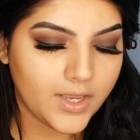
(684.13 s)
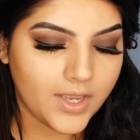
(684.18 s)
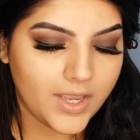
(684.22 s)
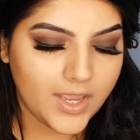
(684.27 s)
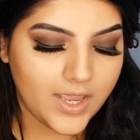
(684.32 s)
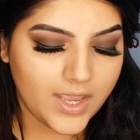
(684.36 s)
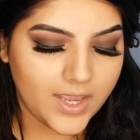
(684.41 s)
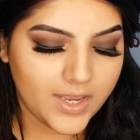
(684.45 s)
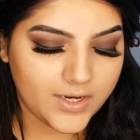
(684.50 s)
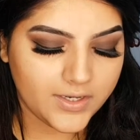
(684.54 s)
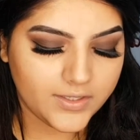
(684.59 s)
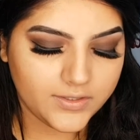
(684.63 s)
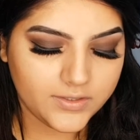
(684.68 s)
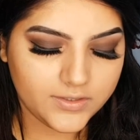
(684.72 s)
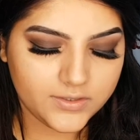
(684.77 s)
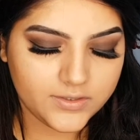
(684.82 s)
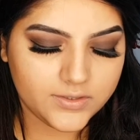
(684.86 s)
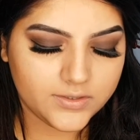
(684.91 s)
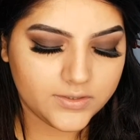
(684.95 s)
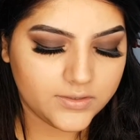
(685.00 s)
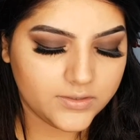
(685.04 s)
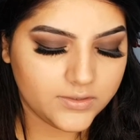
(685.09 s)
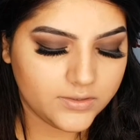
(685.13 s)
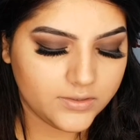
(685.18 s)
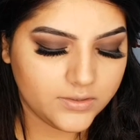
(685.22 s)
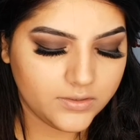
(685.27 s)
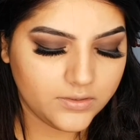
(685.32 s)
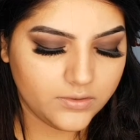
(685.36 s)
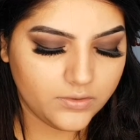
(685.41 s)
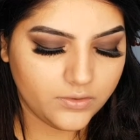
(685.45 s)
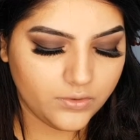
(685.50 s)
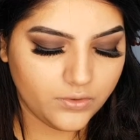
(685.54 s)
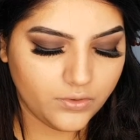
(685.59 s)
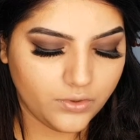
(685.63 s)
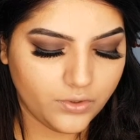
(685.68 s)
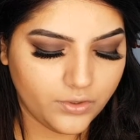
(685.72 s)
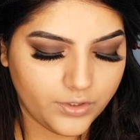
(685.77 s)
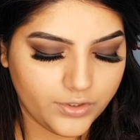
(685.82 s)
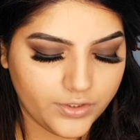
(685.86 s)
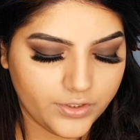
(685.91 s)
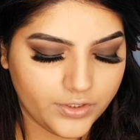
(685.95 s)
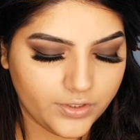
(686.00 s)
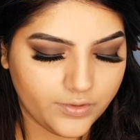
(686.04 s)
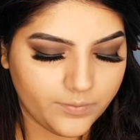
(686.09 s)
And
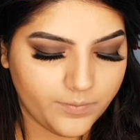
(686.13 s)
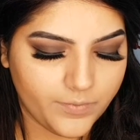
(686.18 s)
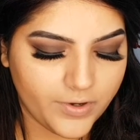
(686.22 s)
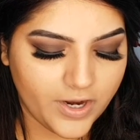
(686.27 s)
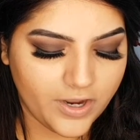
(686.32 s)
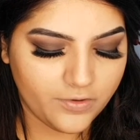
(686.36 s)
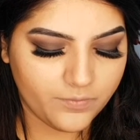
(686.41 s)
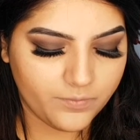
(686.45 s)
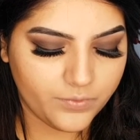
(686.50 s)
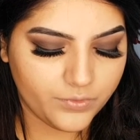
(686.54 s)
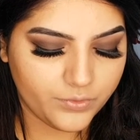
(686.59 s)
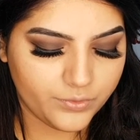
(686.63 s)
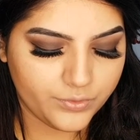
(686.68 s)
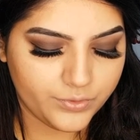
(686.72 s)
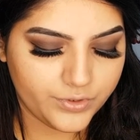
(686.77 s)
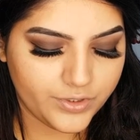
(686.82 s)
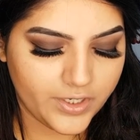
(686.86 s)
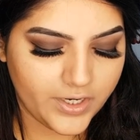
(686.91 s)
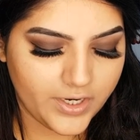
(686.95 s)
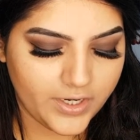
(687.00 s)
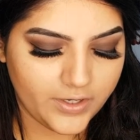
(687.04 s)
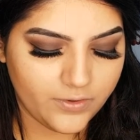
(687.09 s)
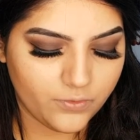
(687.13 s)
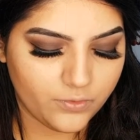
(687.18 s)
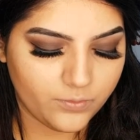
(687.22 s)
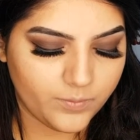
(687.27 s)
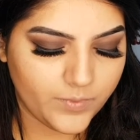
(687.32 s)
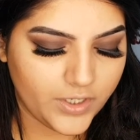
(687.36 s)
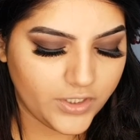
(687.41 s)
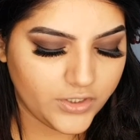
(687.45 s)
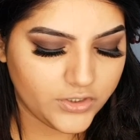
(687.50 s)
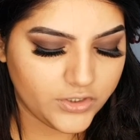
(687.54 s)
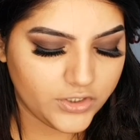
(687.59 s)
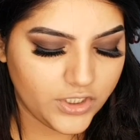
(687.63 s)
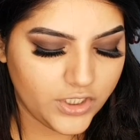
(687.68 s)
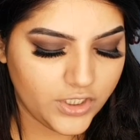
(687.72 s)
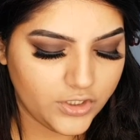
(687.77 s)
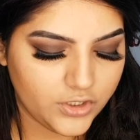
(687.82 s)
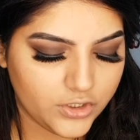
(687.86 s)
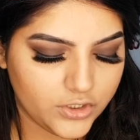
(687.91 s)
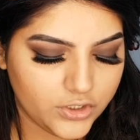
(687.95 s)
on the brow bone and on my cheek.